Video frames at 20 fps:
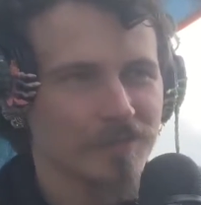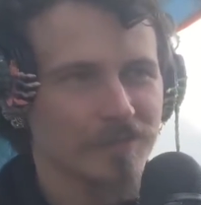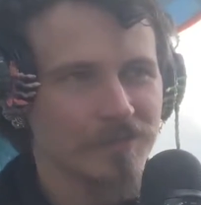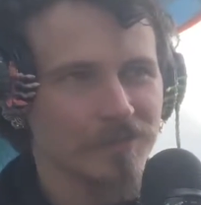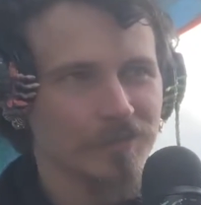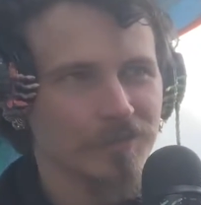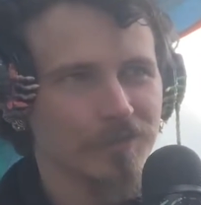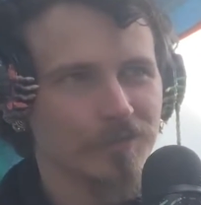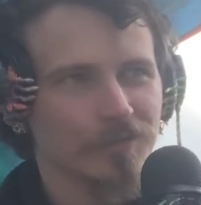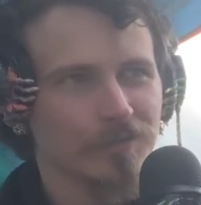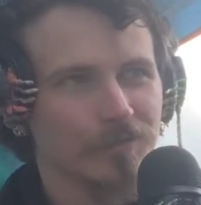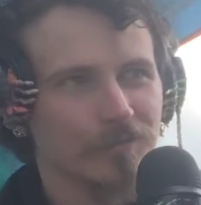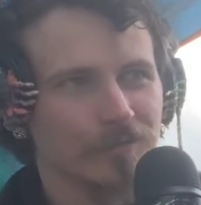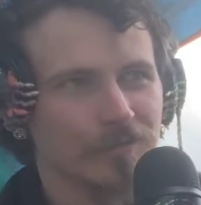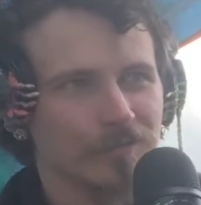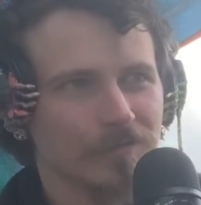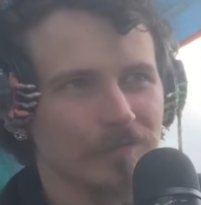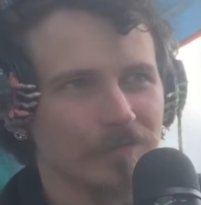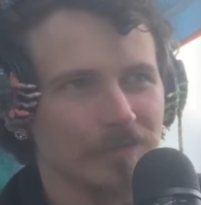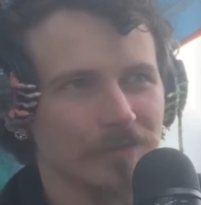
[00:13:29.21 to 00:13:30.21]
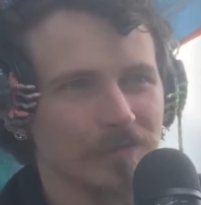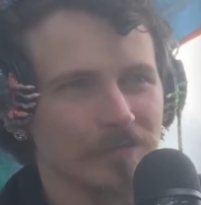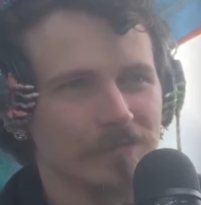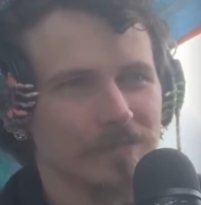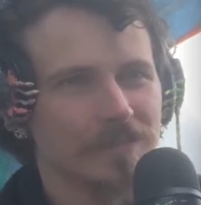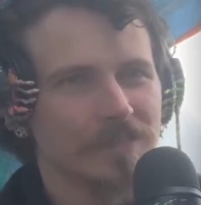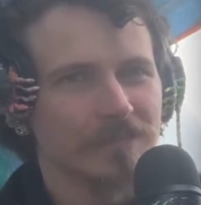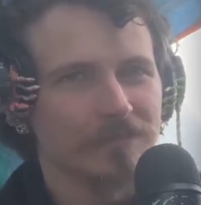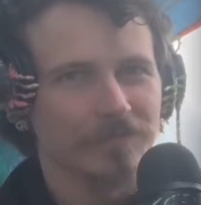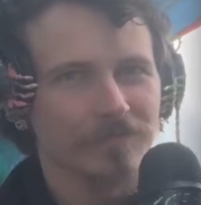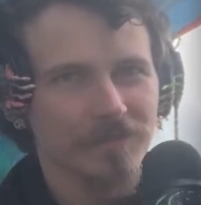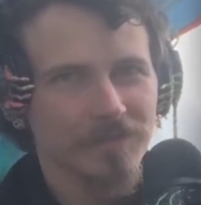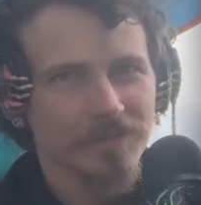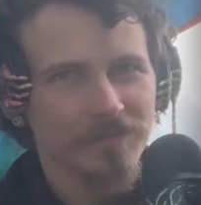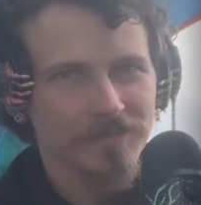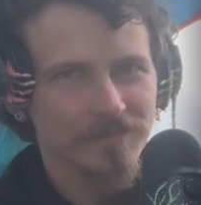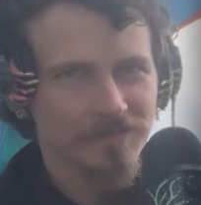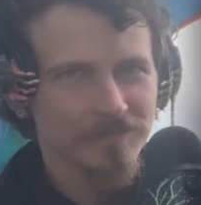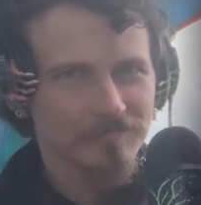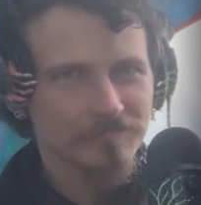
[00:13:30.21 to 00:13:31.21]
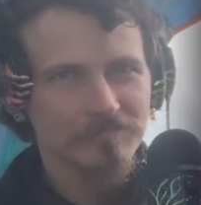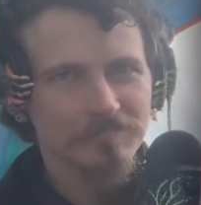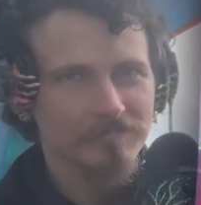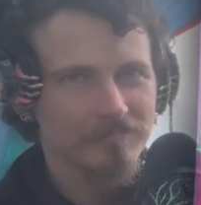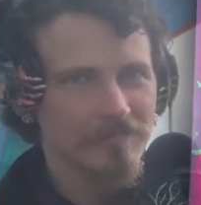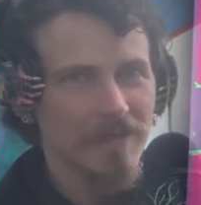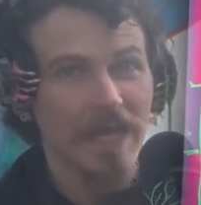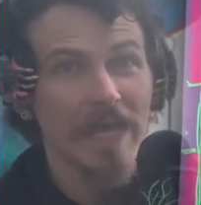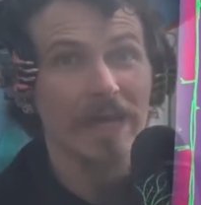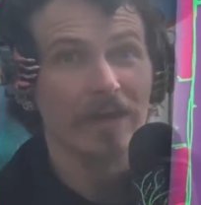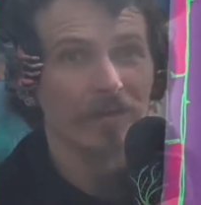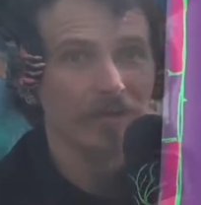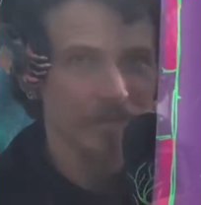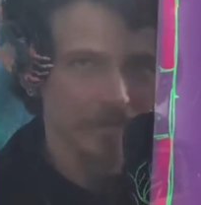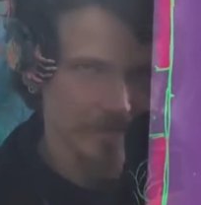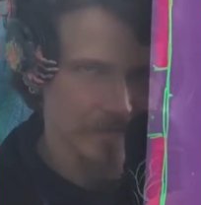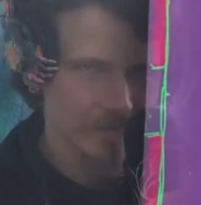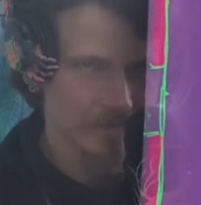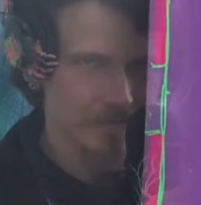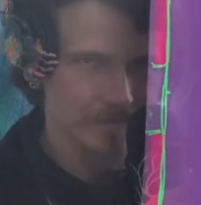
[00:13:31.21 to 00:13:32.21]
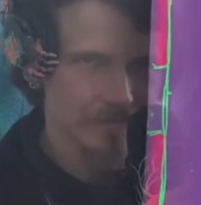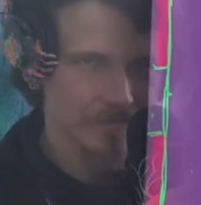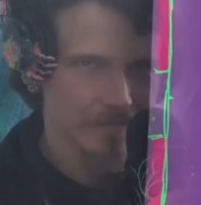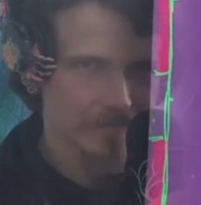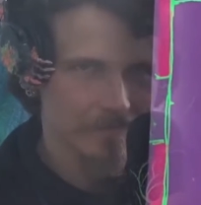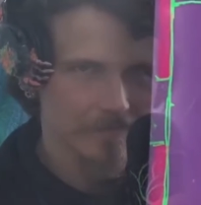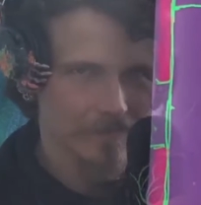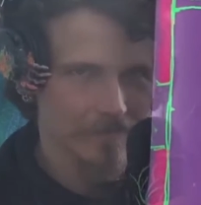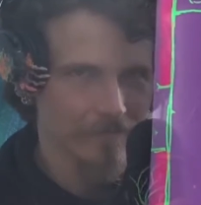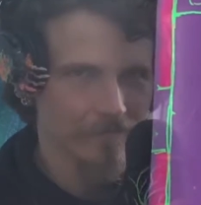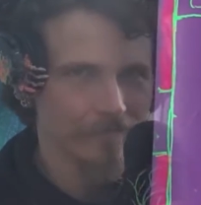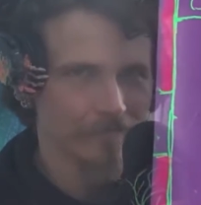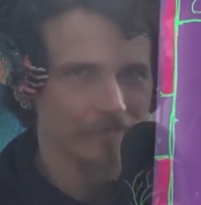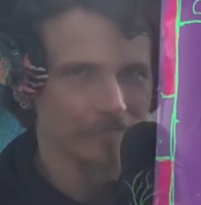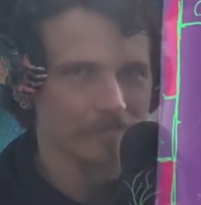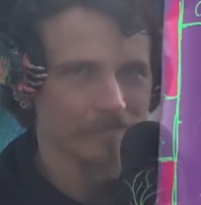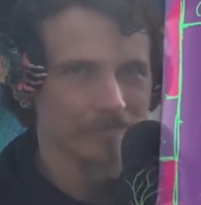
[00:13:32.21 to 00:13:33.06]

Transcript: to those different areas of